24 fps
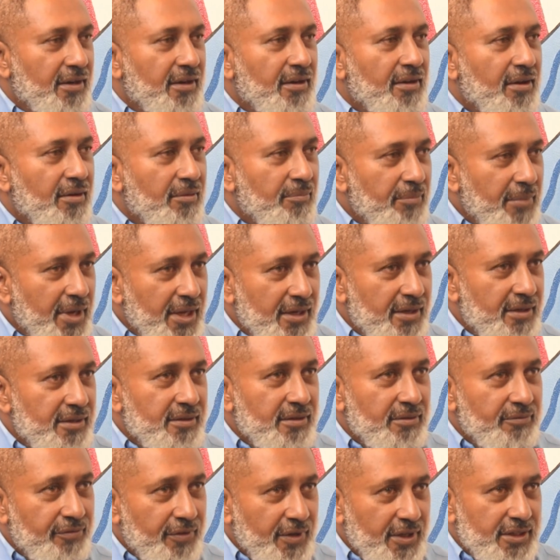
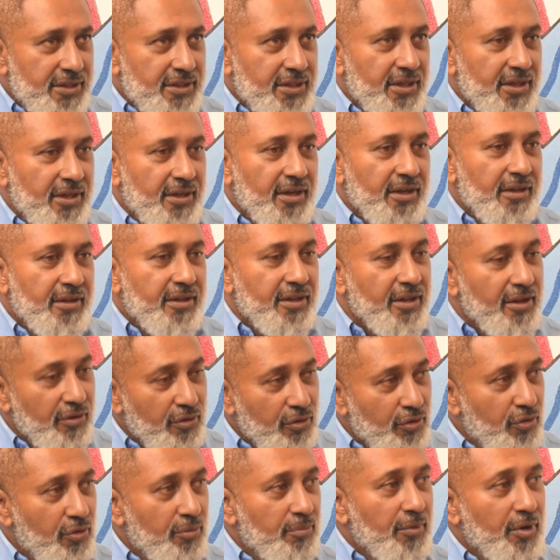in Fiji,
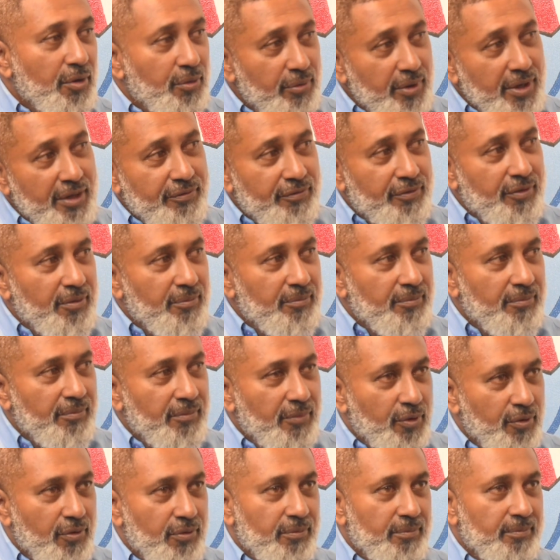their home away
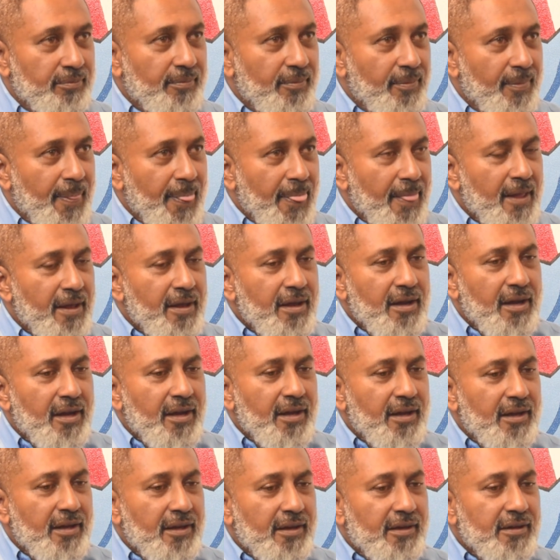from home.
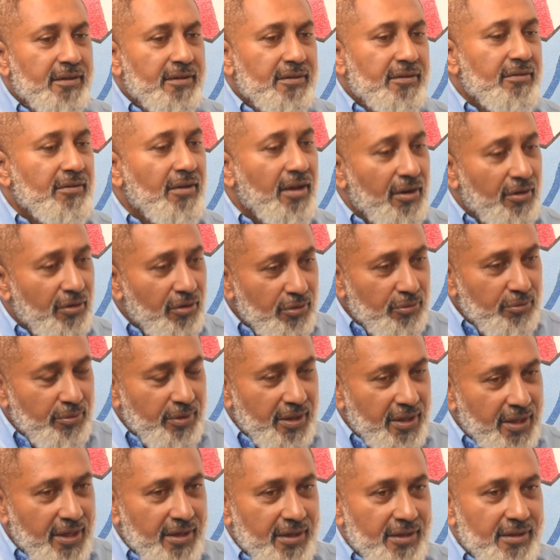And along
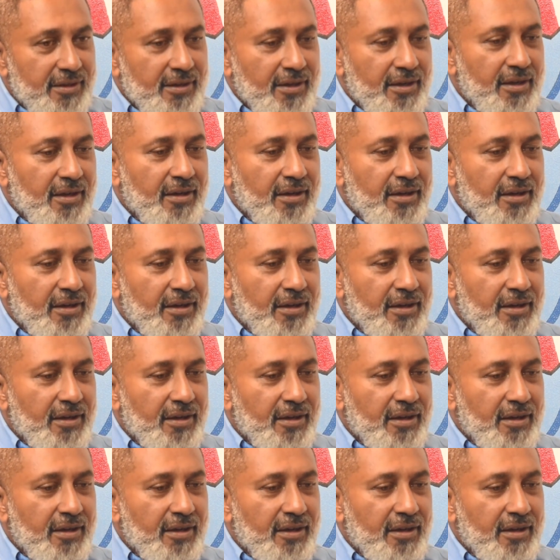with that,